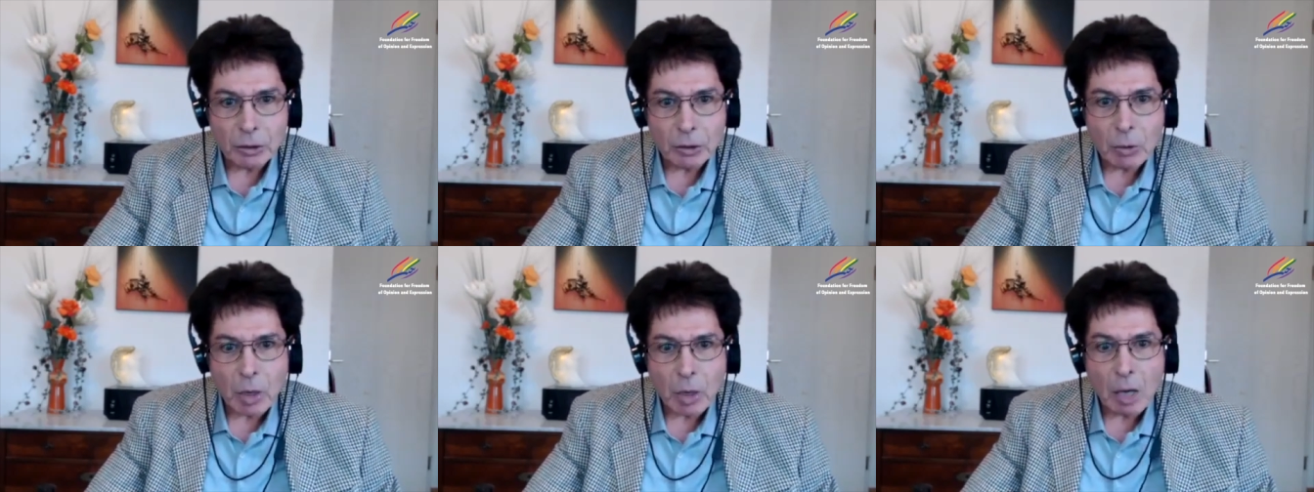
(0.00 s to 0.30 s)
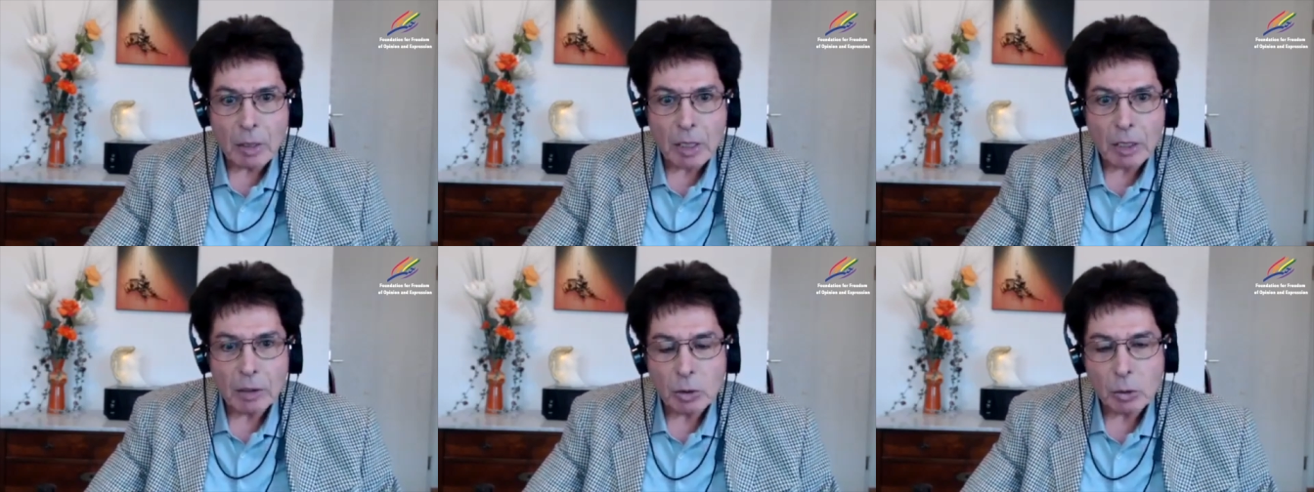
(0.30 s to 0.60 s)
to
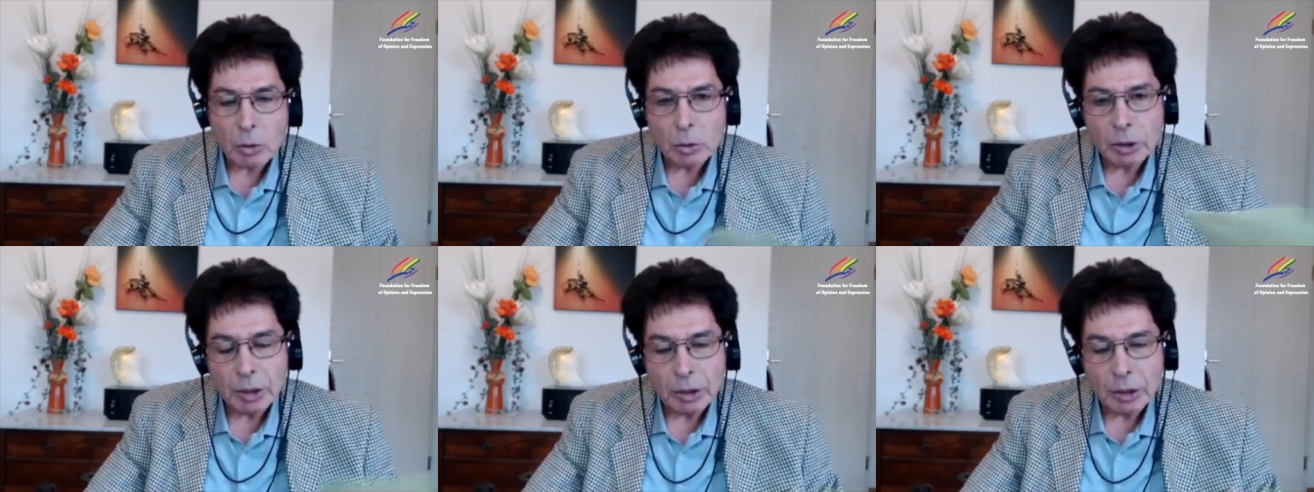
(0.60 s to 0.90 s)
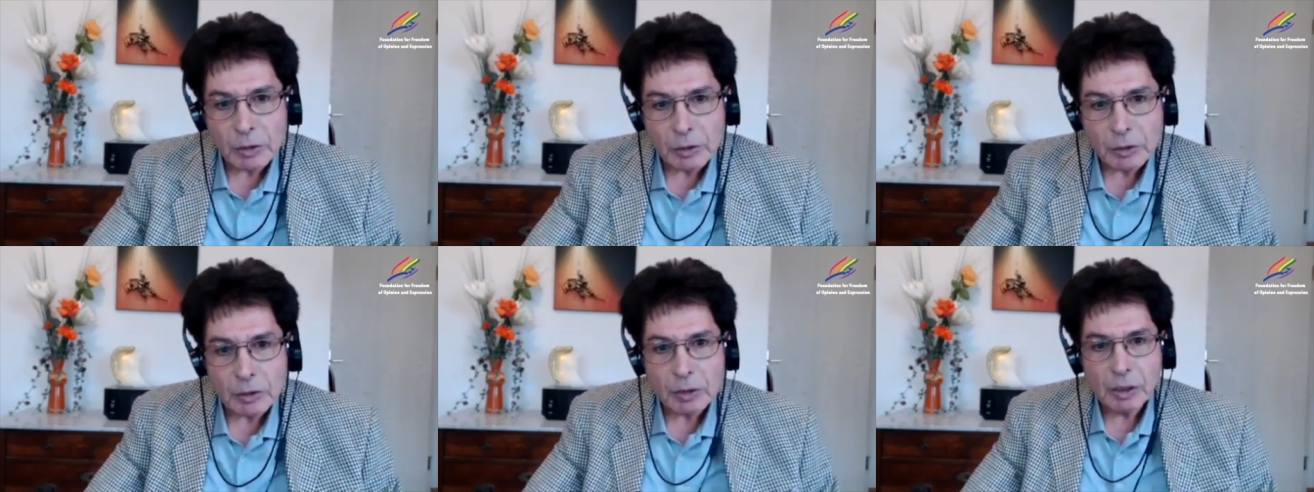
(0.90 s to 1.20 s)
our
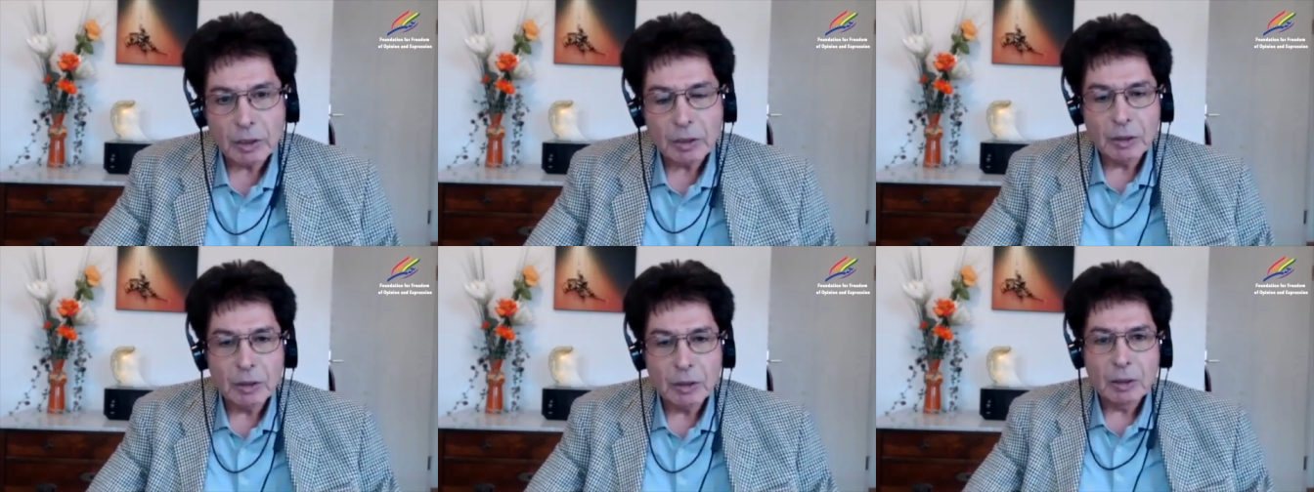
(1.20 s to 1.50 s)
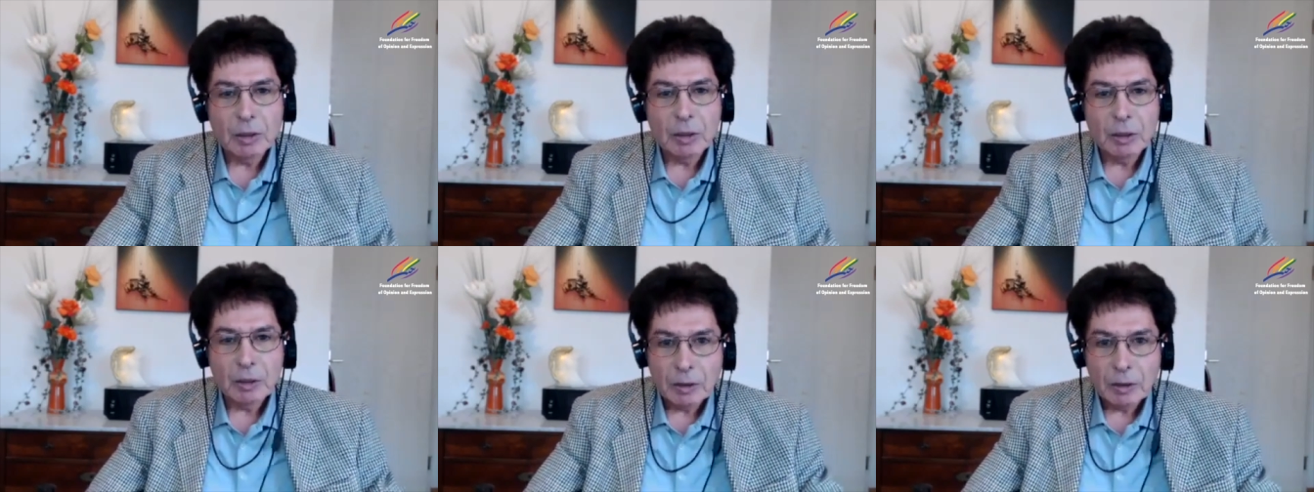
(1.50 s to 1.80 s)
audience,
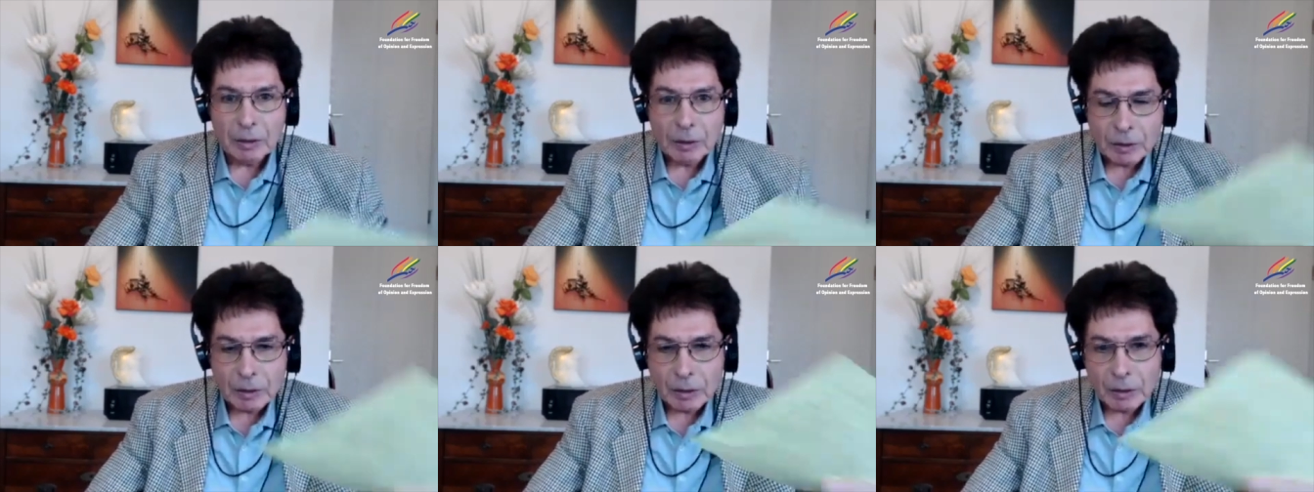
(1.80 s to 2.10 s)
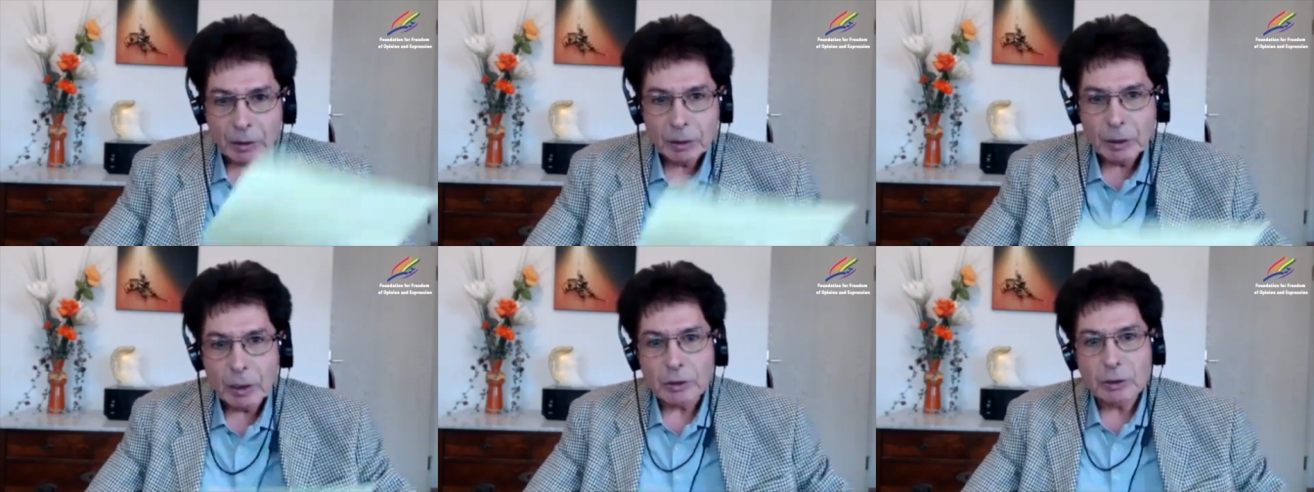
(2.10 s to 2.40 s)

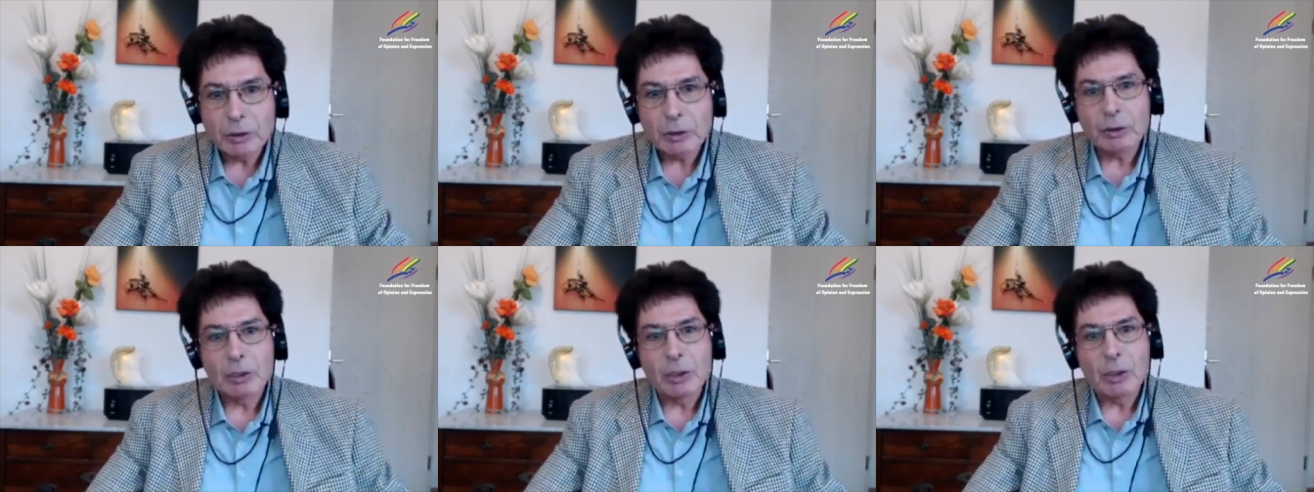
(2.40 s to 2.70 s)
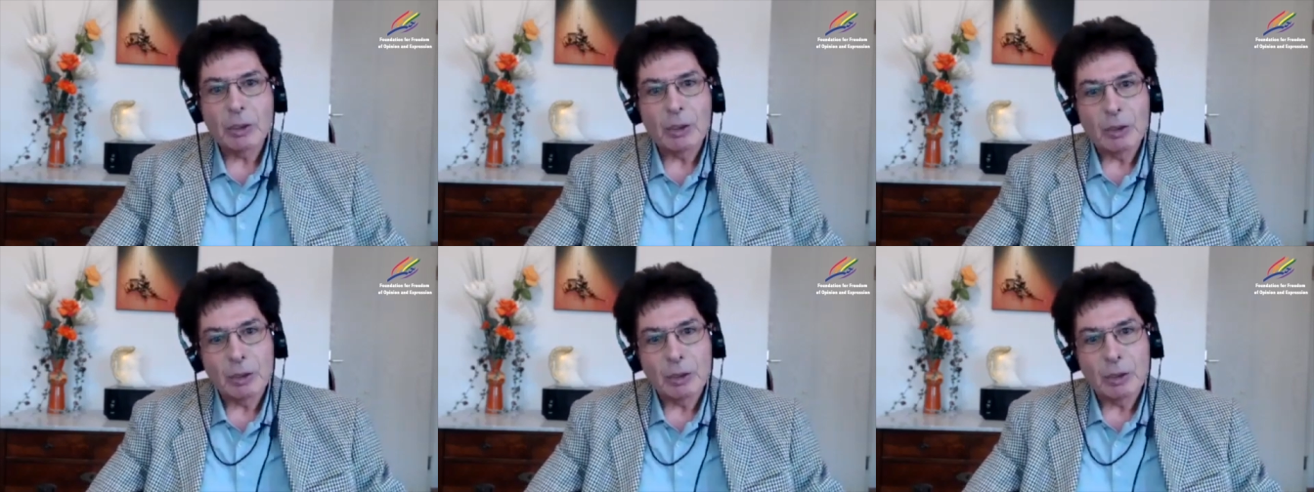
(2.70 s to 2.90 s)
here is